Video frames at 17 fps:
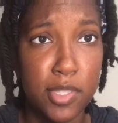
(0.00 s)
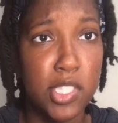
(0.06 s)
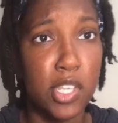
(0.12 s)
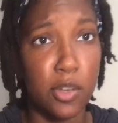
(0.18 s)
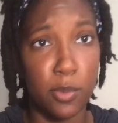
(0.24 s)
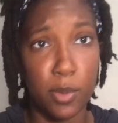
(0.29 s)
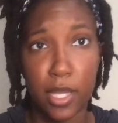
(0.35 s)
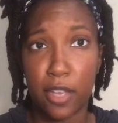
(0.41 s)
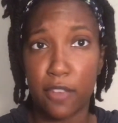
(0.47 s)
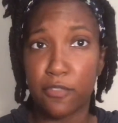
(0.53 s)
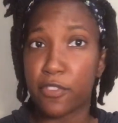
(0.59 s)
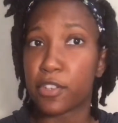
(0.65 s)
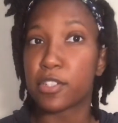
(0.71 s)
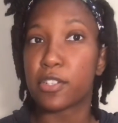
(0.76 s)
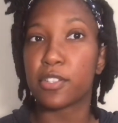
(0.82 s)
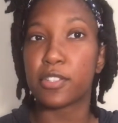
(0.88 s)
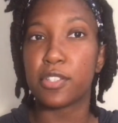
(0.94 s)
So without
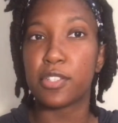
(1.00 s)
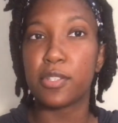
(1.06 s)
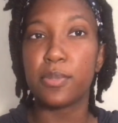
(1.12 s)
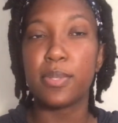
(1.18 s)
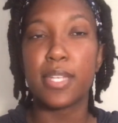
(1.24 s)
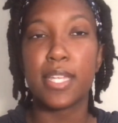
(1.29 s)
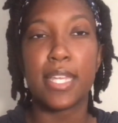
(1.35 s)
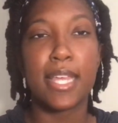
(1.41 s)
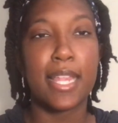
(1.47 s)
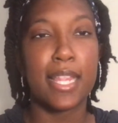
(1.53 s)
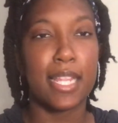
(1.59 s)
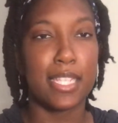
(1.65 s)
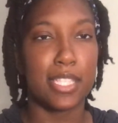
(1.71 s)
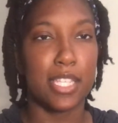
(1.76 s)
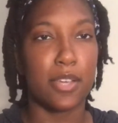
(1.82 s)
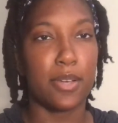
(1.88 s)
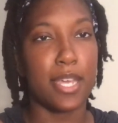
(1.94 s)
further ado,
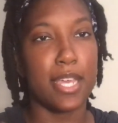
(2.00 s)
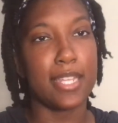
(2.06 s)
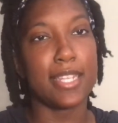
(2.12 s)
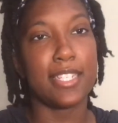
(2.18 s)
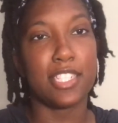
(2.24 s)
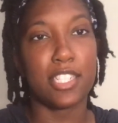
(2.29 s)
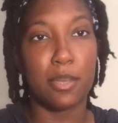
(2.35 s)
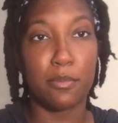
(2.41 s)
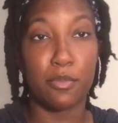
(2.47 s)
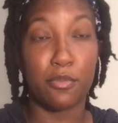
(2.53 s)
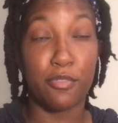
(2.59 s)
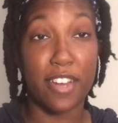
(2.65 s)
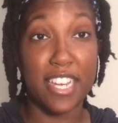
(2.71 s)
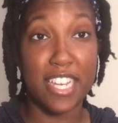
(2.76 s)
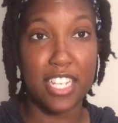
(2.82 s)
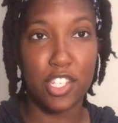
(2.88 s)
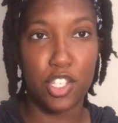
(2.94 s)
let's go ahead and jump
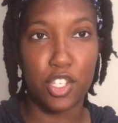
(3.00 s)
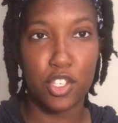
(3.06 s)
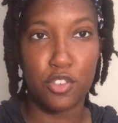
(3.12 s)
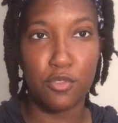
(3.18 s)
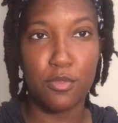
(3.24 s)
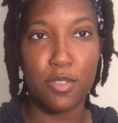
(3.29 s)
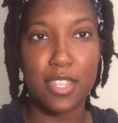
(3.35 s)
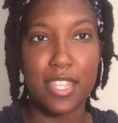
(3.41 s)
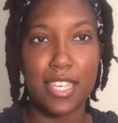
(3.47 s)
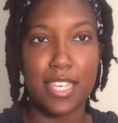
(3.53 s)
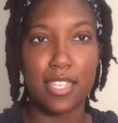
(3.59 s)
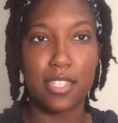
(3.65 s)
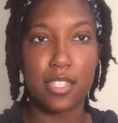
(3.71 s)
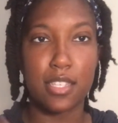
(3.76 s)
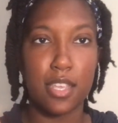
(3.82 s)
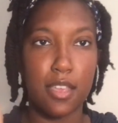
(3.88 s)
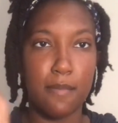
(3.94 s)
right into
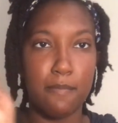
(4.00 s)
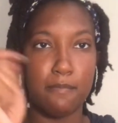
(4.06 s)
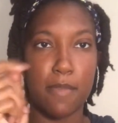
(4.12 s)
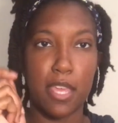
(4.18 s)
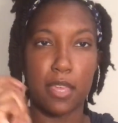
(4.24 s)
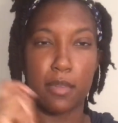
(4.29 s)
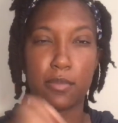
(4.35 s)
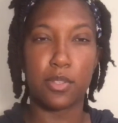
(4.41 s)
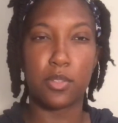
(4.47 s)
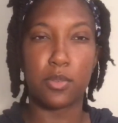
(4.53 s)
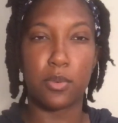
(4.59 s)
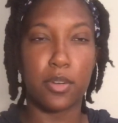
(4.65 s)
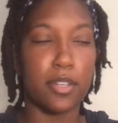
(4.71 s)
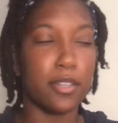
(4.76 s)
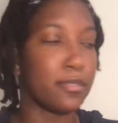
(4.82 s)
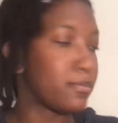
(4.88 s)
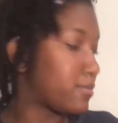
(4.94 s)
this makeup tutorial.